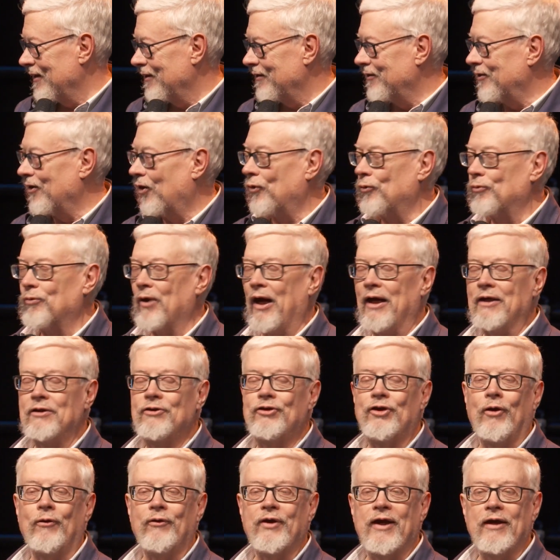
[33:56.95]
Don't run,
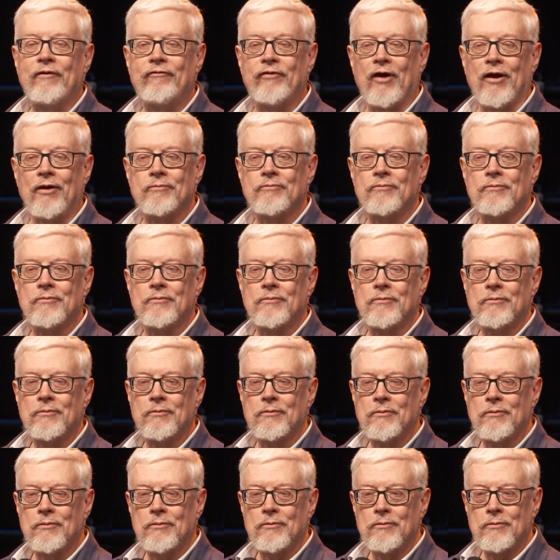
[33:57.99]
don't give up.
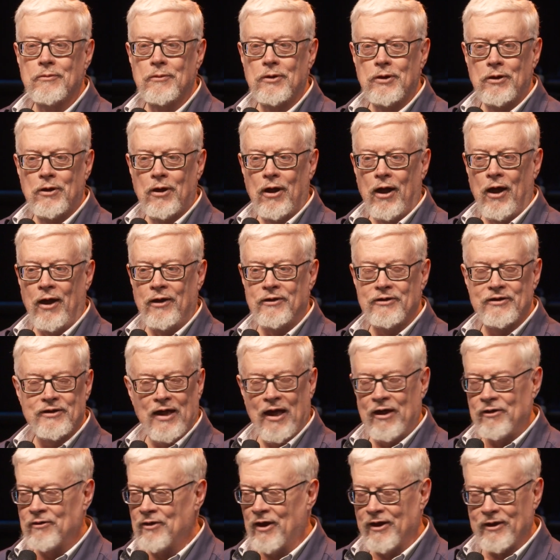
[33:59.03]
I
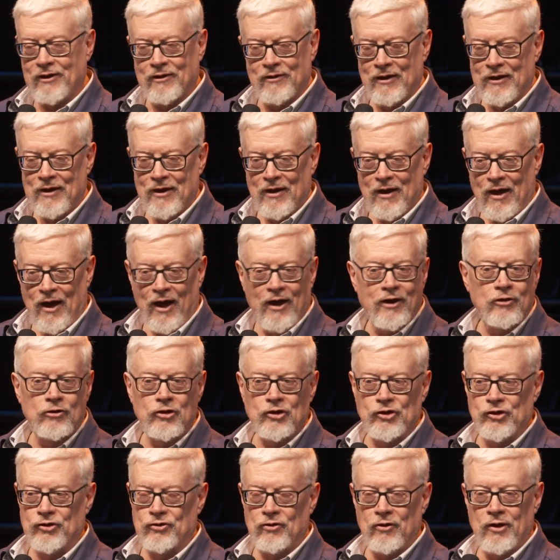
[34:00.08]

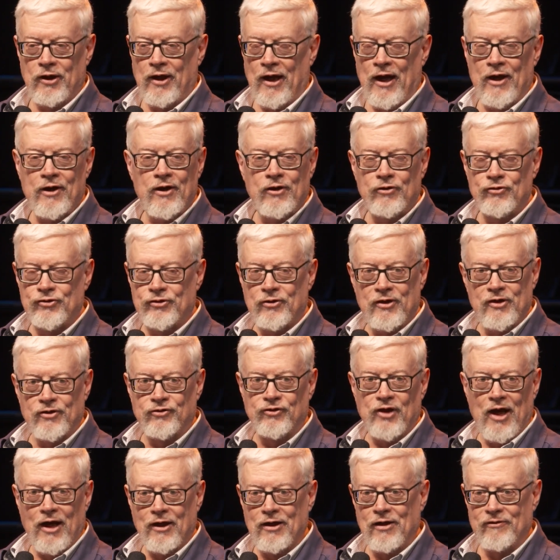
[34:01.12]
understood
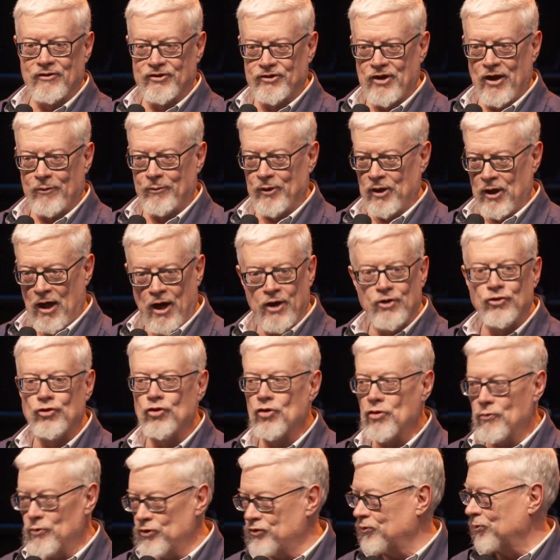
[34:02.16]
exactly what was happening. I knew
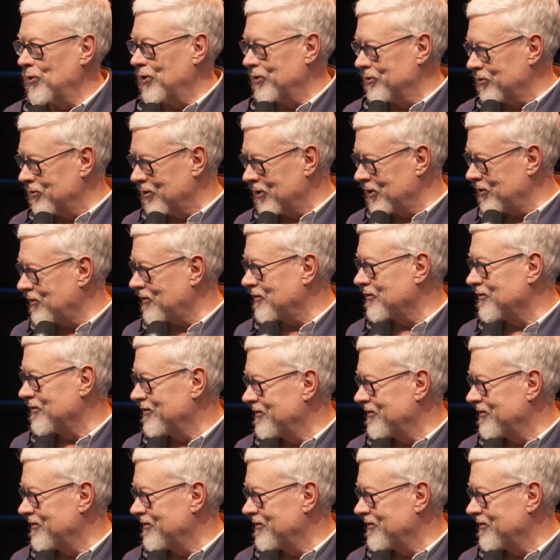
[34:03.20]
it was wilderness.